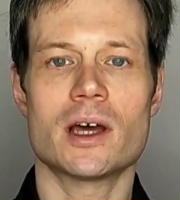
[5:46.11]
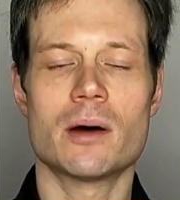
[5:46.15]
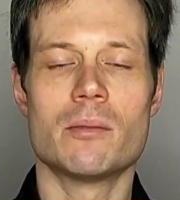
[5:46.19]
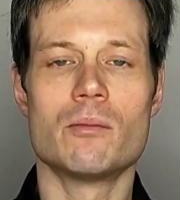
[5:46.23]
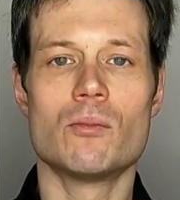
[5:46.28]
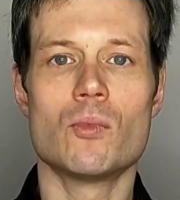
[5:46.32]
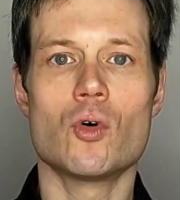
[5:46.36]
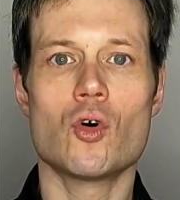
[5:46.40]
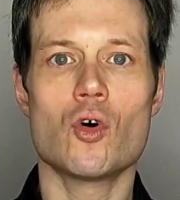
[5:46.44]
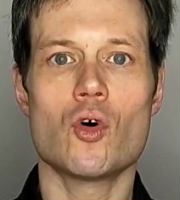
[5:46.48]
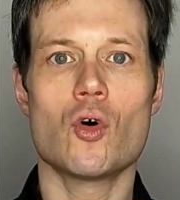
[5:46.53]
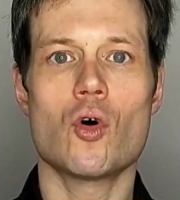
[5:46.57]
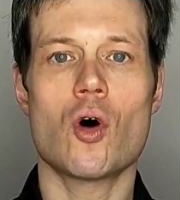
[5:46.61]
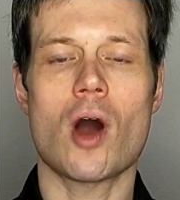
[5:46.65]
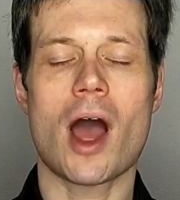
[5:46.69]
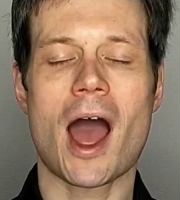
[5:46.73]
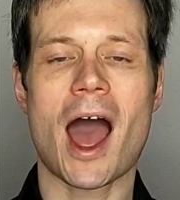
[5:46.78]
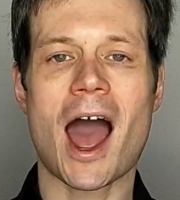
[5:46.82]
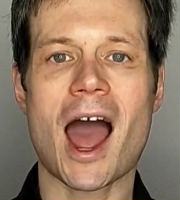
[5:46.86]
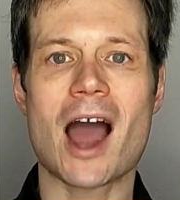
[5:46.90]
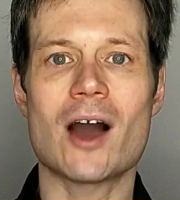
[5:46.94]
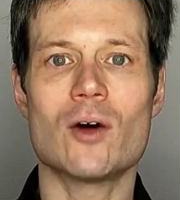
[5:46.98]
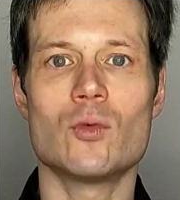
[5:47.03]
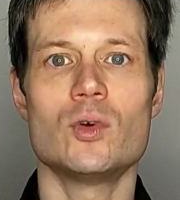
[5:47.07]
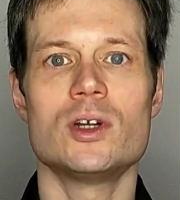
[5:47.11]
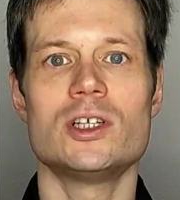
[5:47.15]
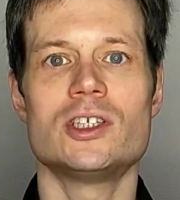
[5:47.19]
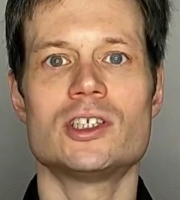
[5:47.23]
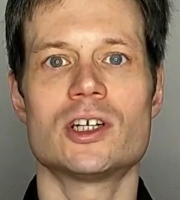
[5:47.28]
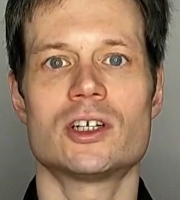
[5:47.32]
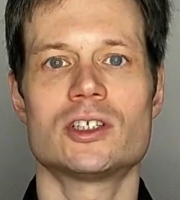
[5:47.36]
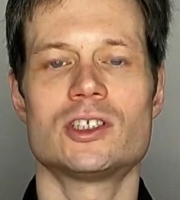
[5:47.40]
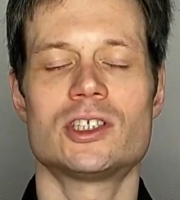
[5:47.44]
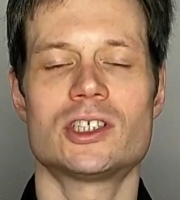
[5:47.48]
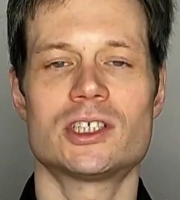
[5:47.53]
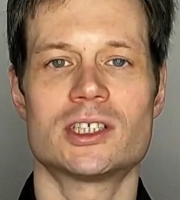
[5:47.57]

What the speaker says: and more how we judge